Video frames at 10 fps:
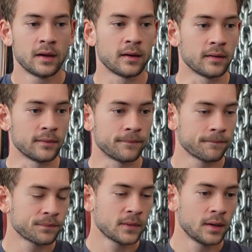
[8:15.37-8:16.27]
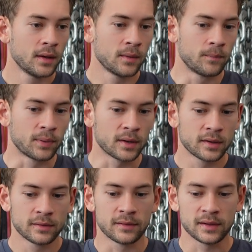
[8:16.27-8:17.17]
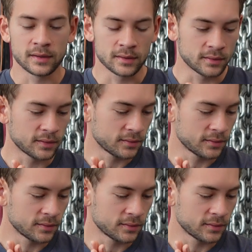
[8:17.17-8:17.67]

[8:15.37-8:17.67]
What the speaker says: But the